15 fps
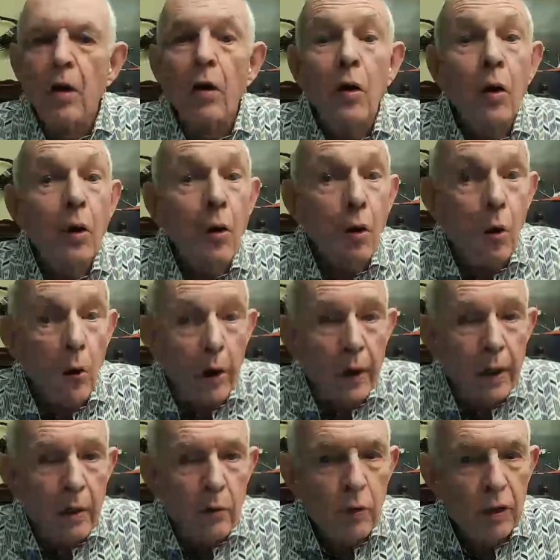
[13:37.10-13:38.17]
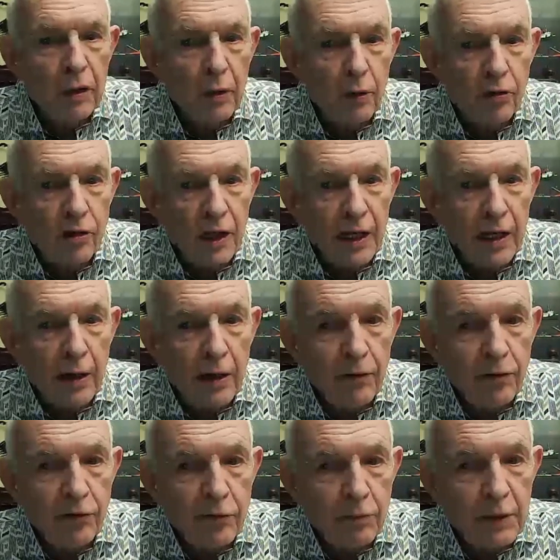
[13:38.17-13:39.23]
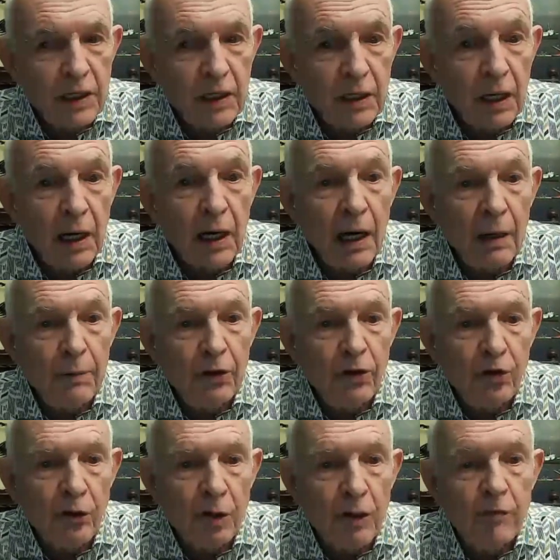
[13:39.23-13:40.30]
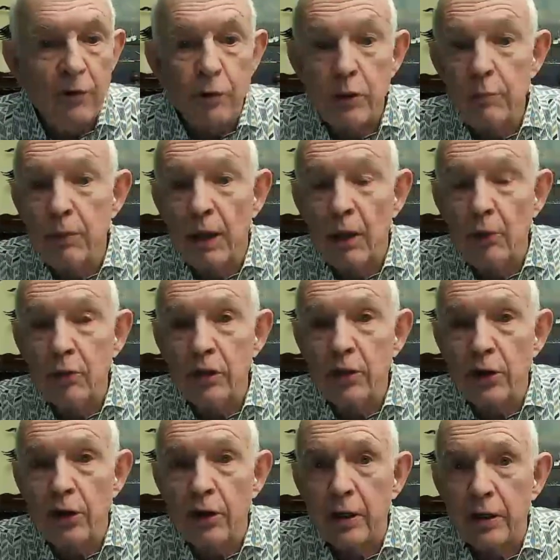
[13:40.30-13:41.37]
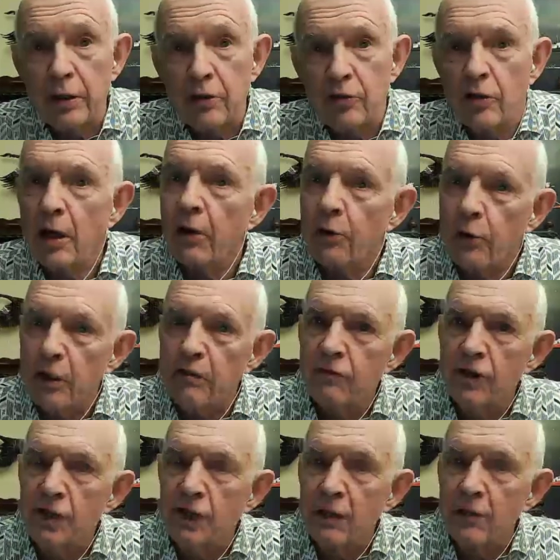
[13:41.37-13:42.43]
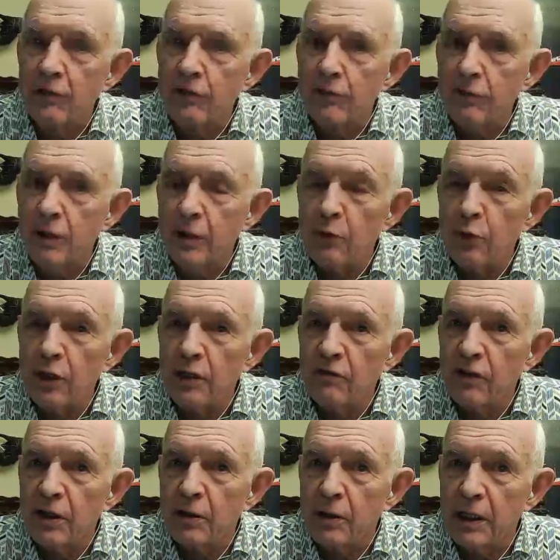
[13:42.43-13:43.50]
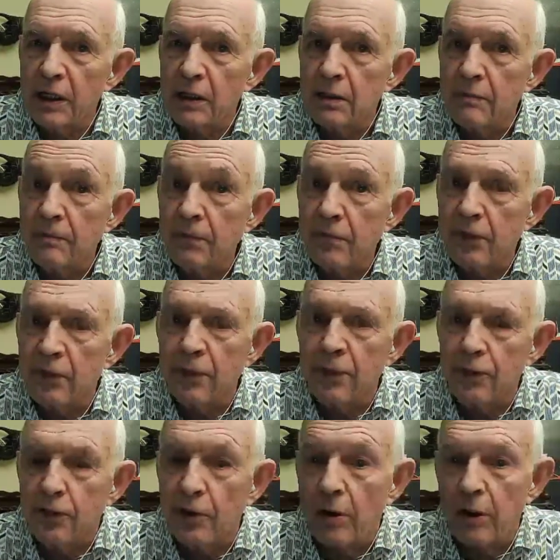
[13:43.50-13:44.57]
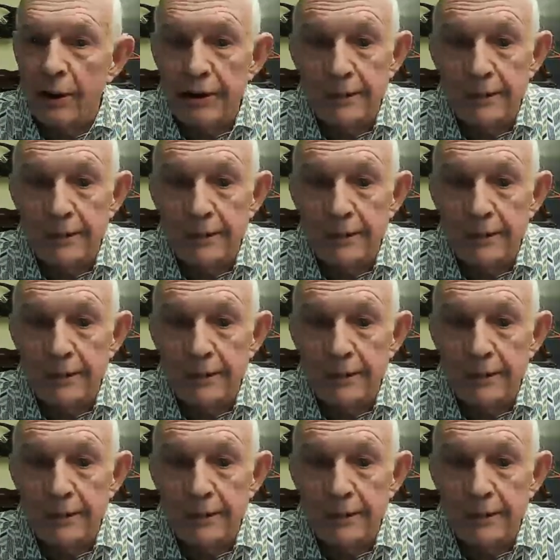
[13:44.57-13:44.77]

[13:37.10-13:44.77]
Or will those layoffs be a harbinger of a rebound in earnings and reinvigorate the stock?